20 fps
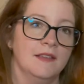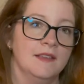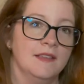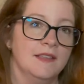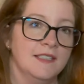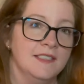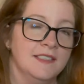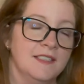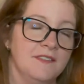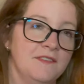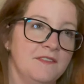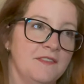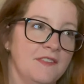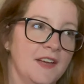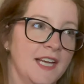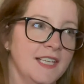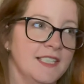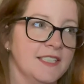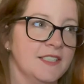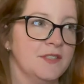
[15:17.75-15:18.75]
this
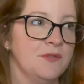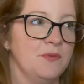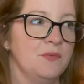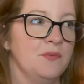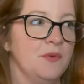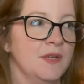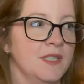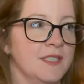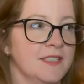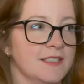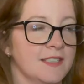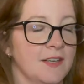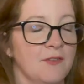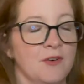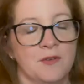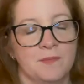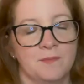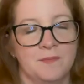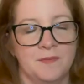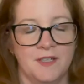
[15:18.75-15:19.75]
event was,
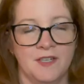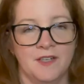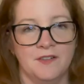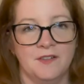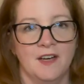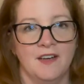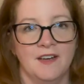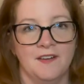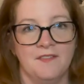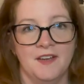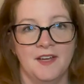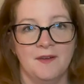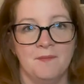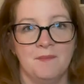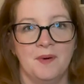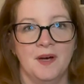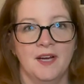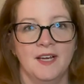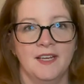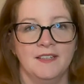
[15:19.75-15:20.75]
or, you know, not
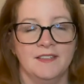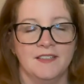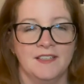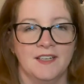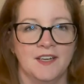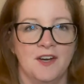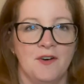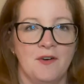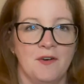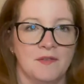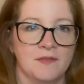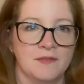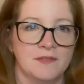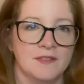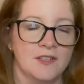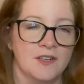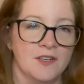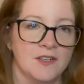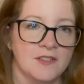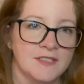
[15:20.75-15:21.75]
event, but, you know,
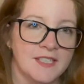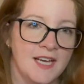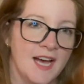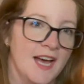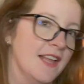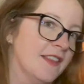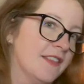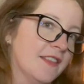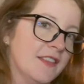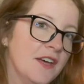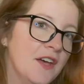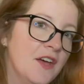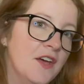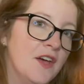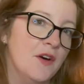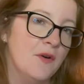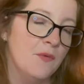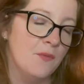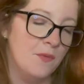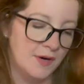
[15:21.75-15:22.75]
her death
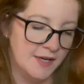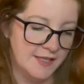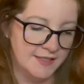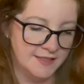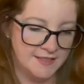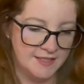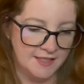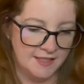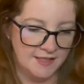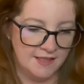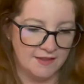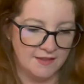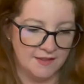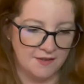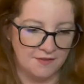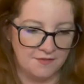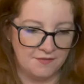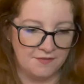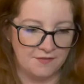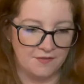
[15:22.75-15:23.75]
was
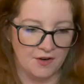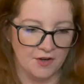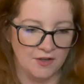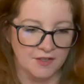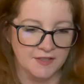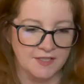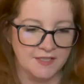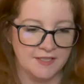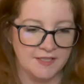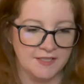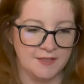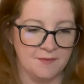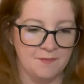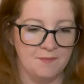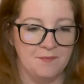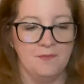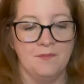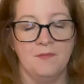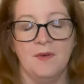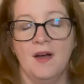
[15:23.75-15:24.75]
the first
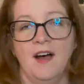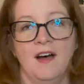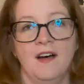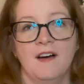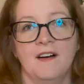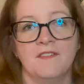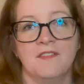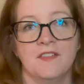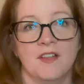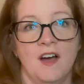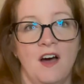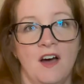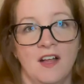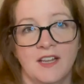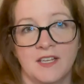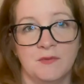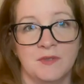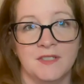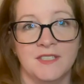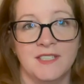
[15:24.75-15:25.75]
of the
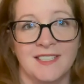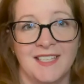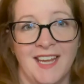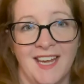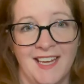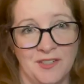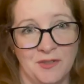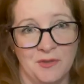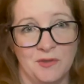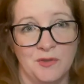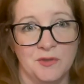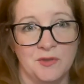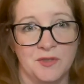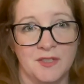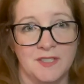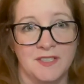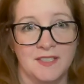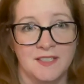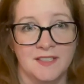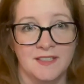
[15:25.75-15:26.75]
Hollywood
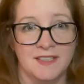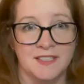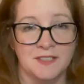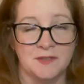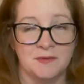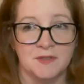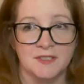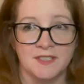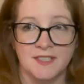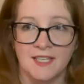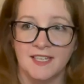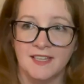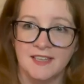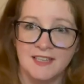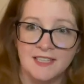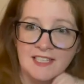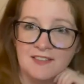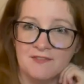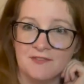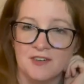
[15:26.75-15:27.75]
scandals. This was like
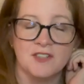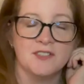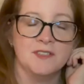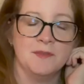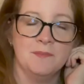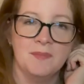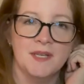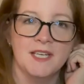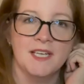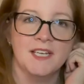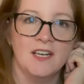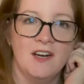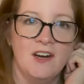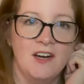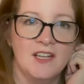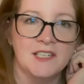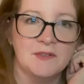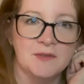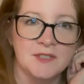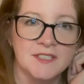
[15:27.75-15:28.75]
the first big
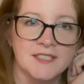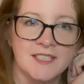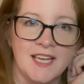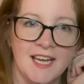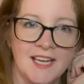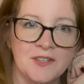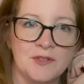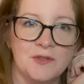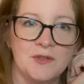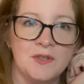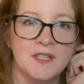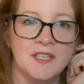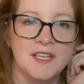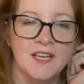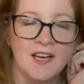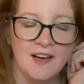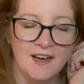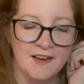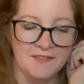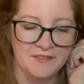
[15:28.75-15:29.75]
Hollywood scandal
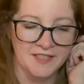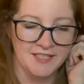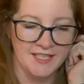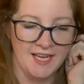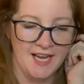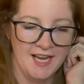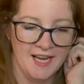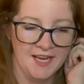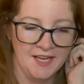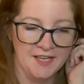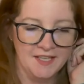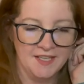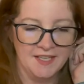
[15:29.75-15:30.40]
of the day.